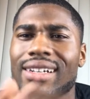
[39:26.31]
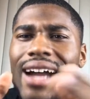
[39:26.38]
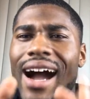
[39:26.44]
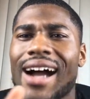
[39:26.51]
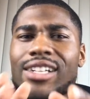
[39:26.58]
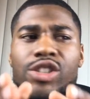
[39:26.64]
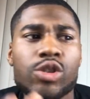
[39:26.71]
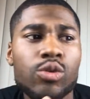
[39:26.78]

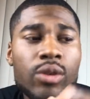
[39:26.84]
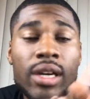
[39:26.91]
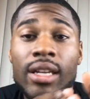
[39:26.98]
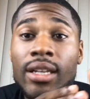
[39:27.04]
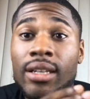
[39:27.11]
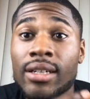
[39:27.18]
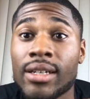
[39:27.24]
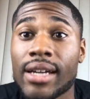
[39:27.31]
Guys who
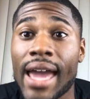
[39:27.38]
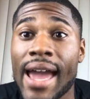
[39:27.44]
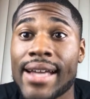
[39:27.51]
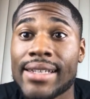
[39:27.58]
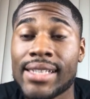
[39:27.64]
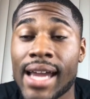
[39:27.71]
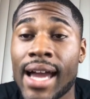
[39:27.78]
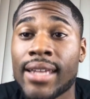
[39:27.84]
can look
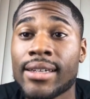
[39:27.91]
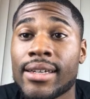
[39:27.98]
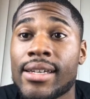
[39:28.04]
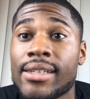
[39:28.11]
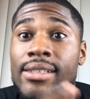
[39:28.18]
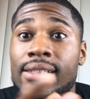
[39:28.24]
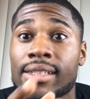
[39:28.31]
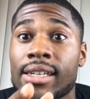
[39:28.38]
at talent
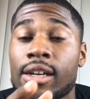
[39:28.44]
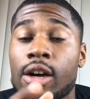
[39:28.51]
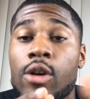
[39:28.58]
and see,